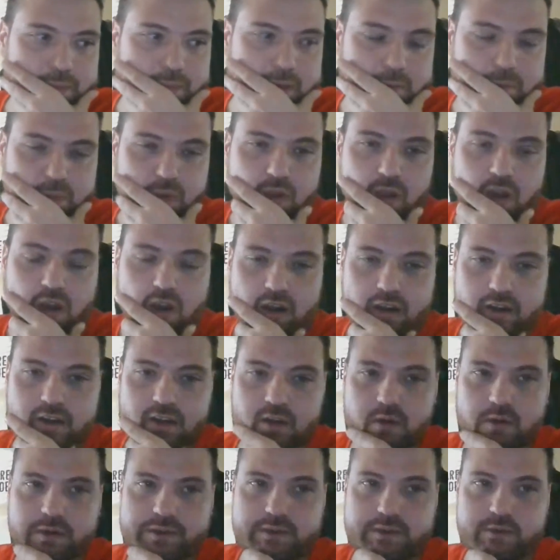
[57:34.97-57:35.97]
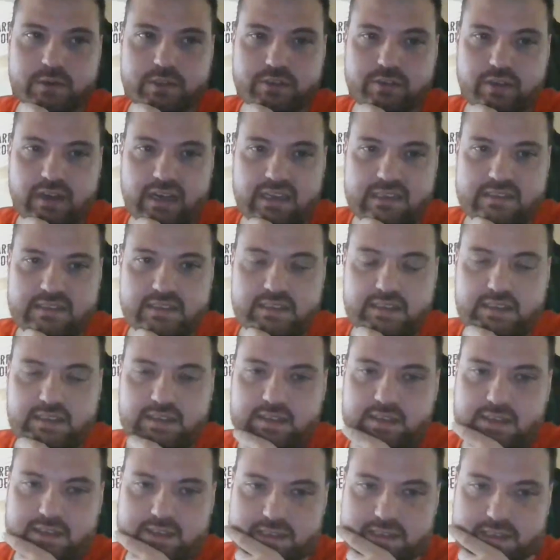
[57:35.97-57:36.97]
people aren't going to address
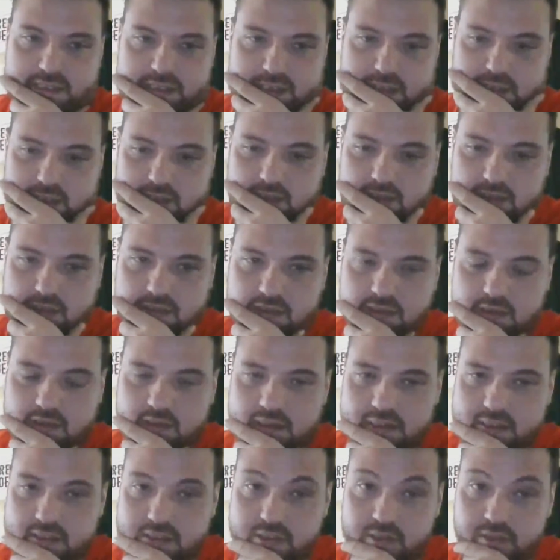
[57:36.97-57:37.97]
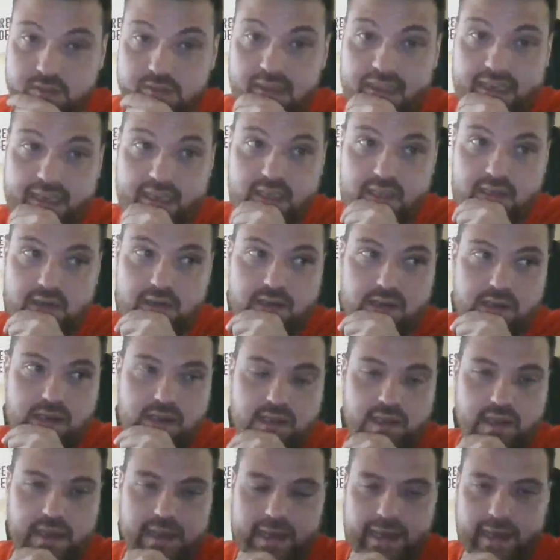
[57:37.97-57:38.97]
it until it's too late
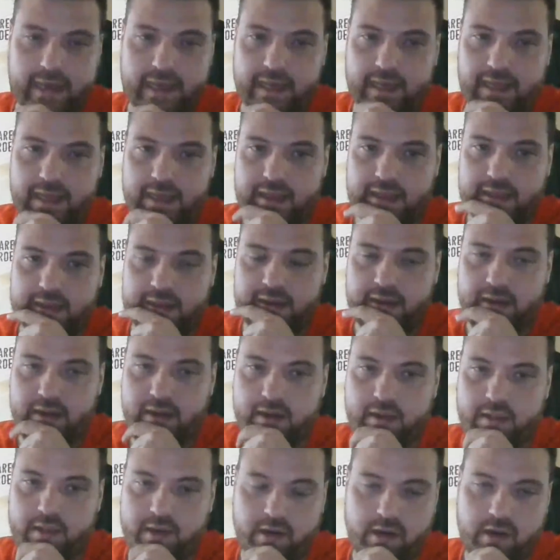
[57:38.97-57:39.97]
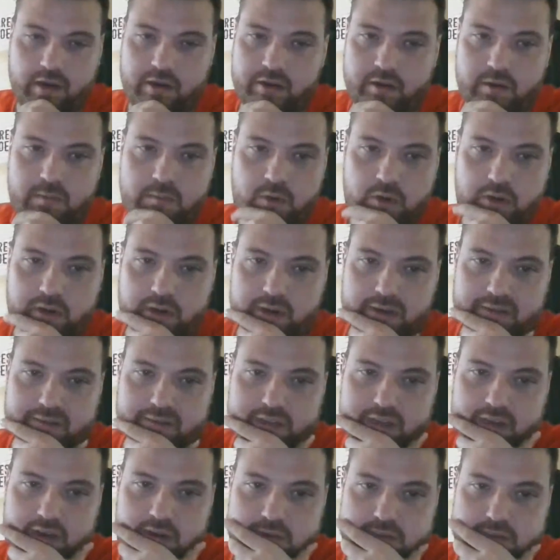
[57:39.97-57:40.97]
and there are no
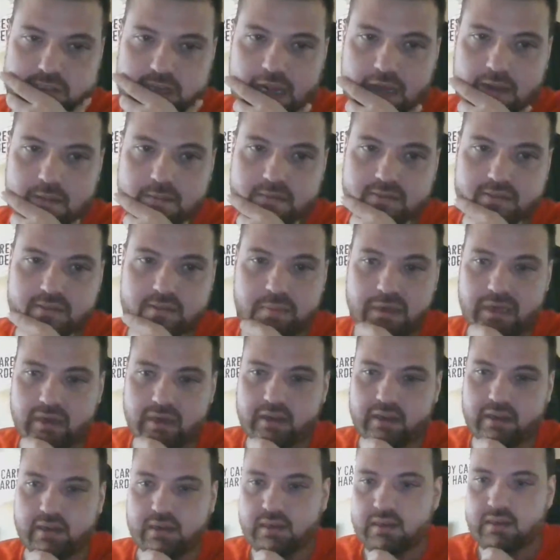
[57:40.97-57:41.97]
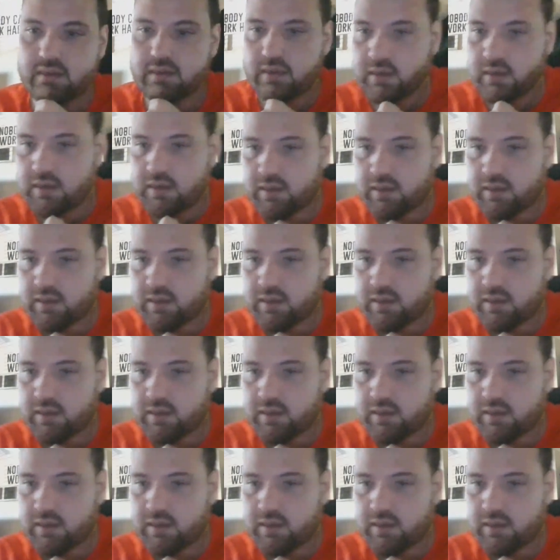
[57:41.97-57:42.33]
more, jobs, period.